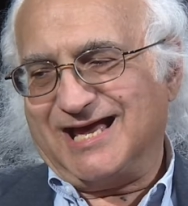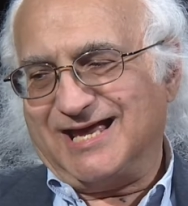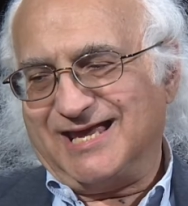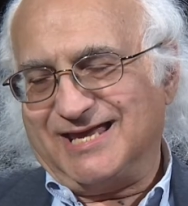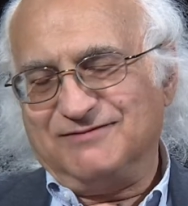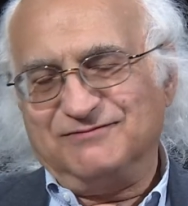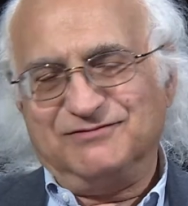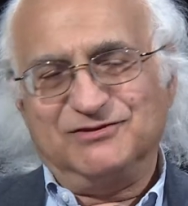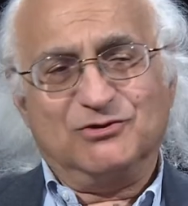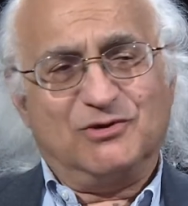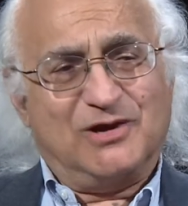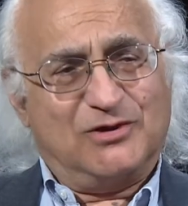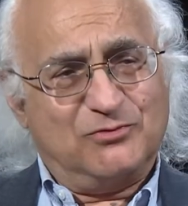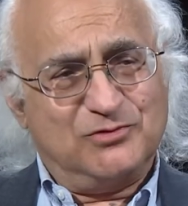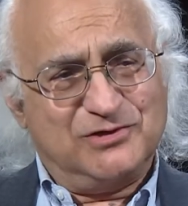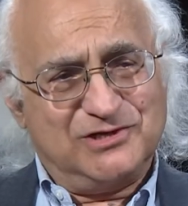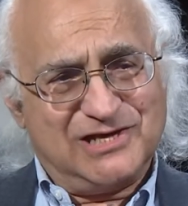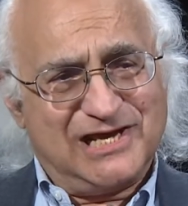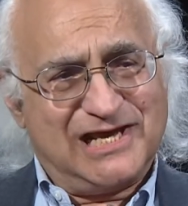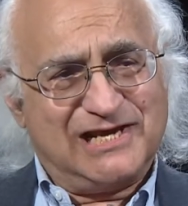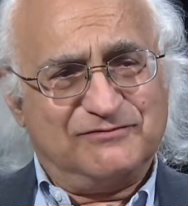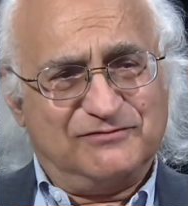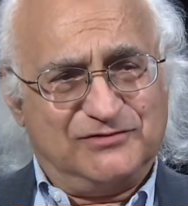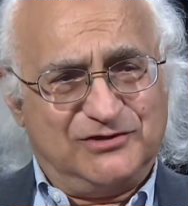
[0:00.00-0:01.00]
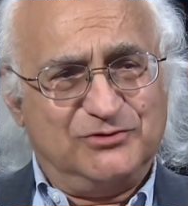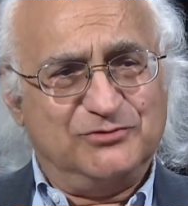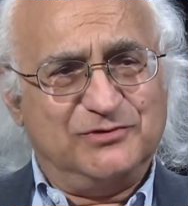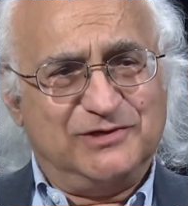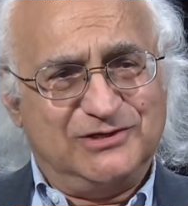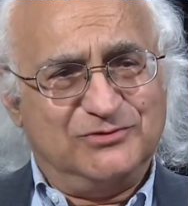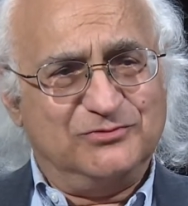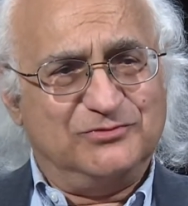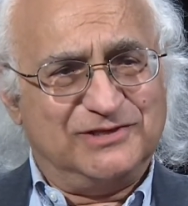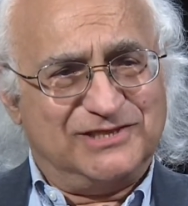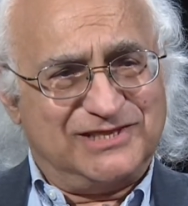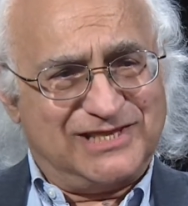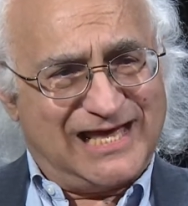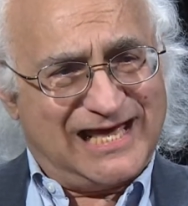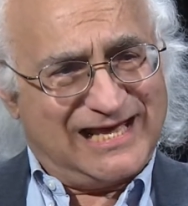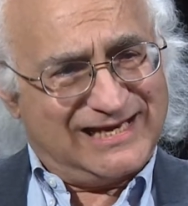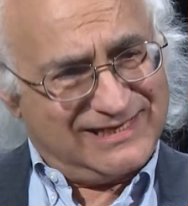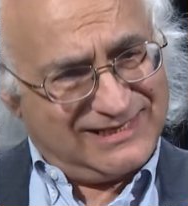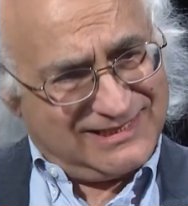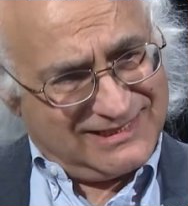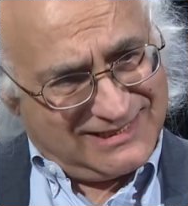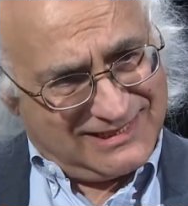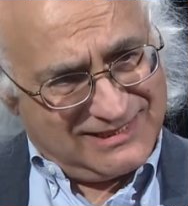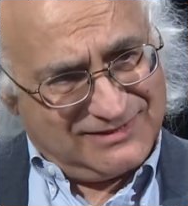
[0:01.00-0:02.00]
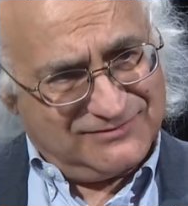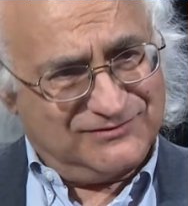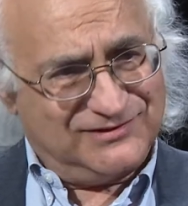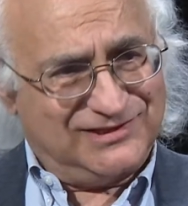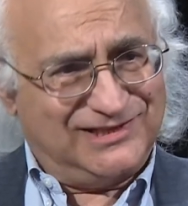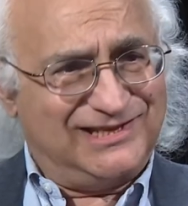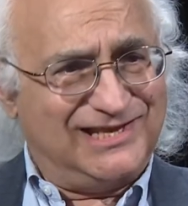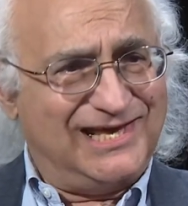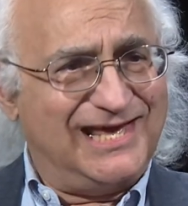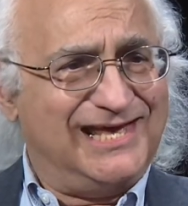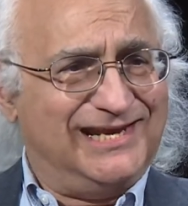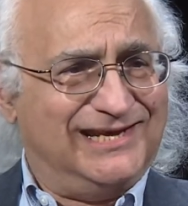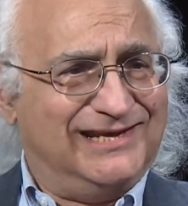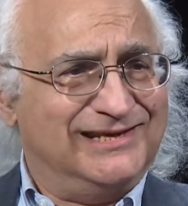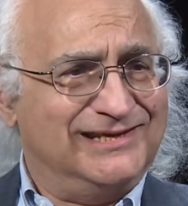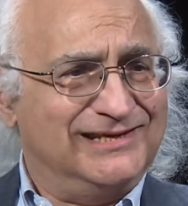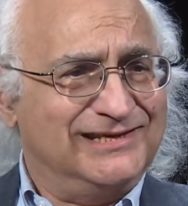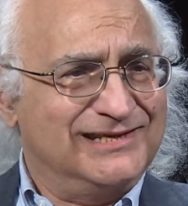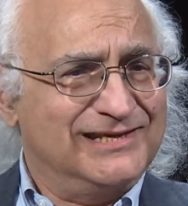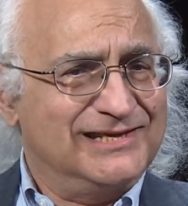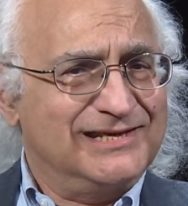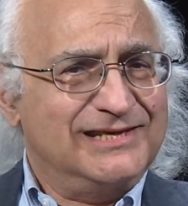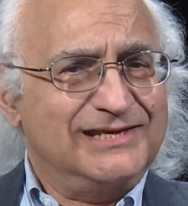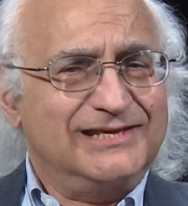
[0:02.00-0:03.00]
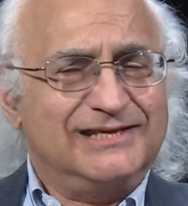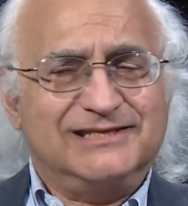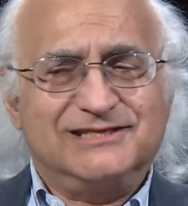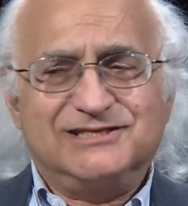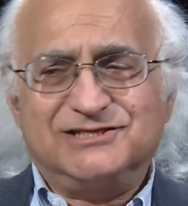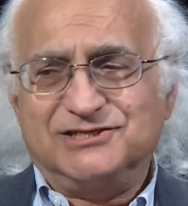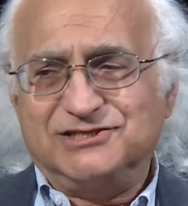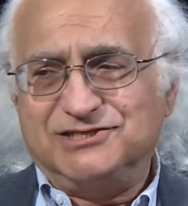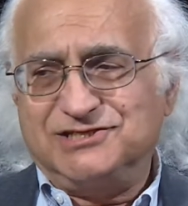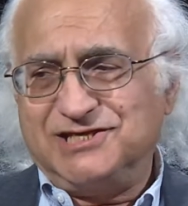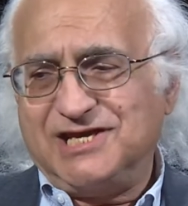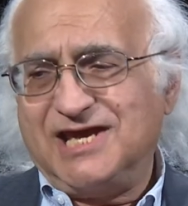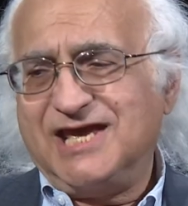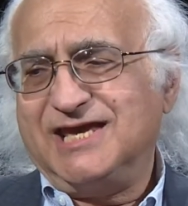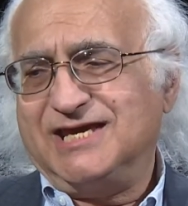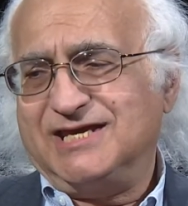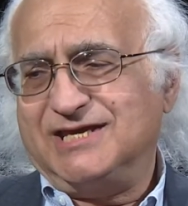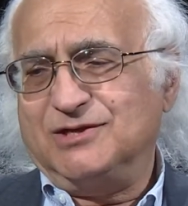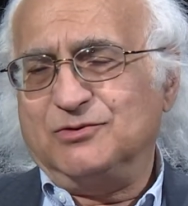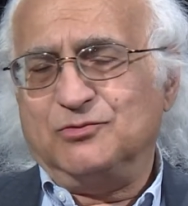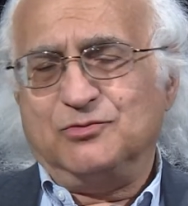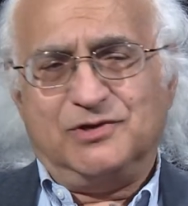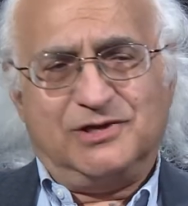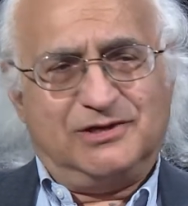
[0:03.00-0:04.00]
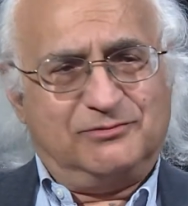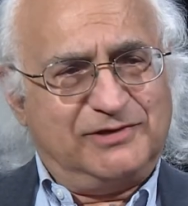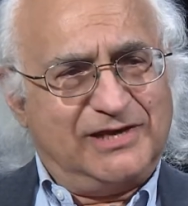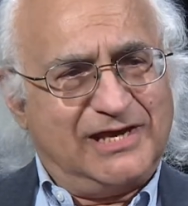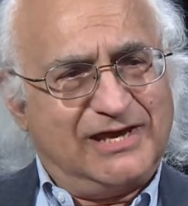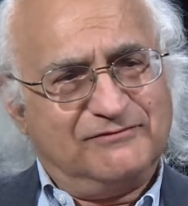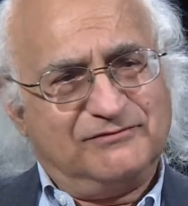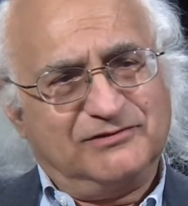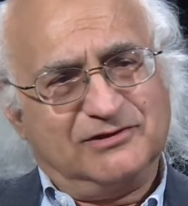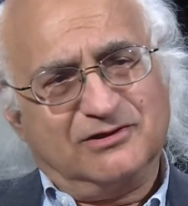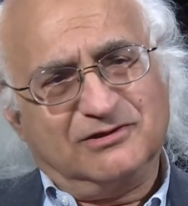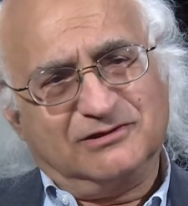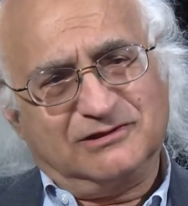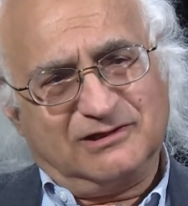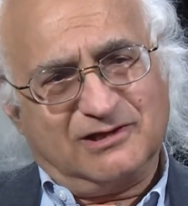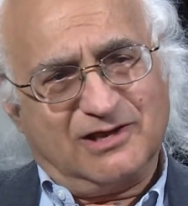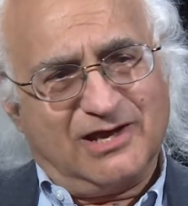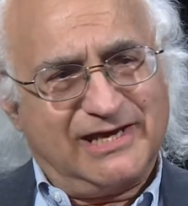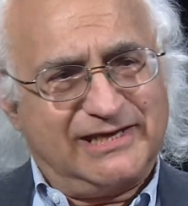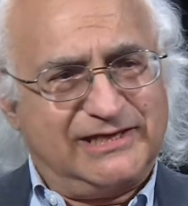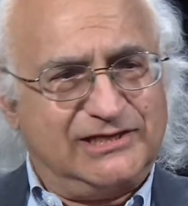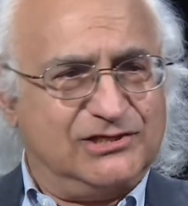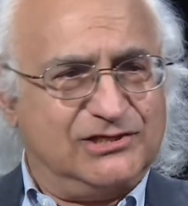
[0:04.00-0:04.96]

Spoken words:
even though I would not have agreed with that even then. Today, when we have an online